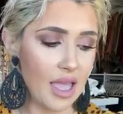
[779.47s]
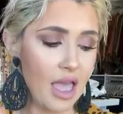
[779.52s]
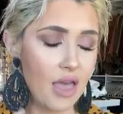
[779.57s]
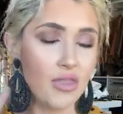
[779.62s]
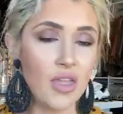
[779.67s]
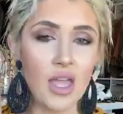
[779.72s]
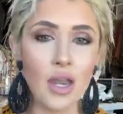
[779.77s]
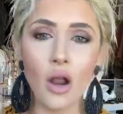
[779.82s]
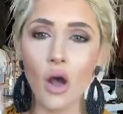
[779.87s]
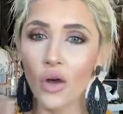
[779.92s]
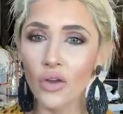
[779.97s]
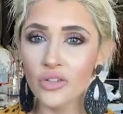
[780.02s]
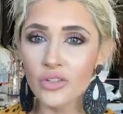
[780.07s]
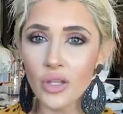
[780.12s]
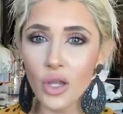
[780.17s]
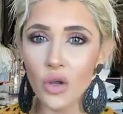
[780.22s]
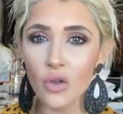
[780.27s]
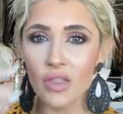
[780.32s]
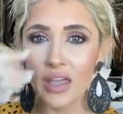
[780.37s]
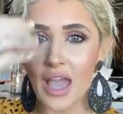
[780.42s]
And then
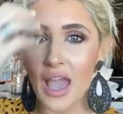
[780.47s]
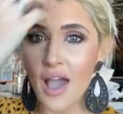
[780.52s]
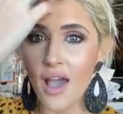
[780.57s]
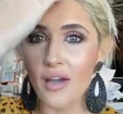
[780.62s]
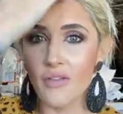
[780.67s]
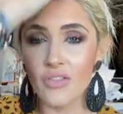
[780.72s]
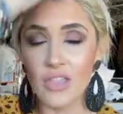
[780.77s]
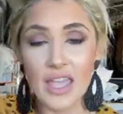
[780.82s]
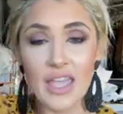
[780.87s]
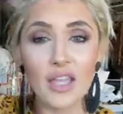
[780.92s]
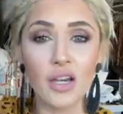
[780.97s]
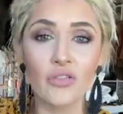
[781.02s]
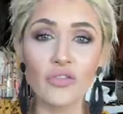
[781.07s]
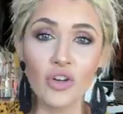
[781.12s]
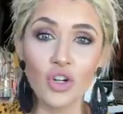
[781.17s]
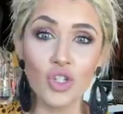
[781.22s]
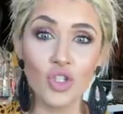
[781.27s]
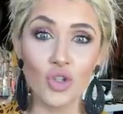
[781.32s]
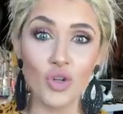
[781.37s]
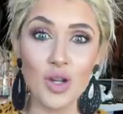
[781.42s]
also they have the
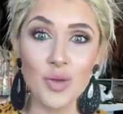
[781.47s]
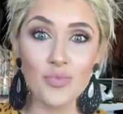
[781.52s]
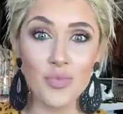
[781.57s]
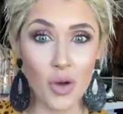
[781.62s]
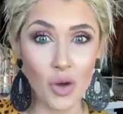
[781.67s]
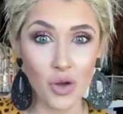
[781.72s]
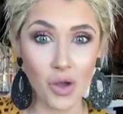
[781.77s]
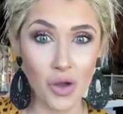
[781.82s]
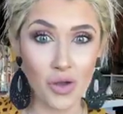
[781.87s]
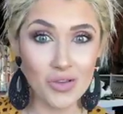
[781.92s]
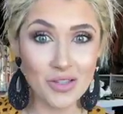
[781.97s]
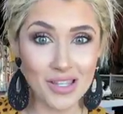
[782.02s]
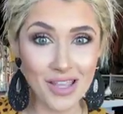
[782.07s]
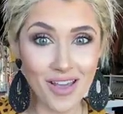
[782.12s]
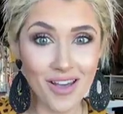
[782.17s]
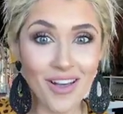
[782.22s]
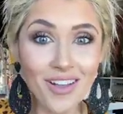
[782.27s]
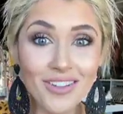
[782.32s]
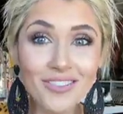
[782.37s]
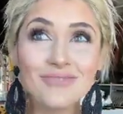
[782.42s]
anniversary BOGO
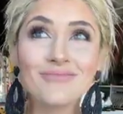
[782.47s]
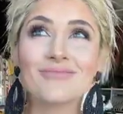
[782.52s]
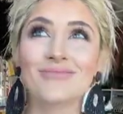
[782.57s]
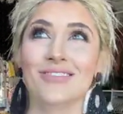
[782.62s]
sale.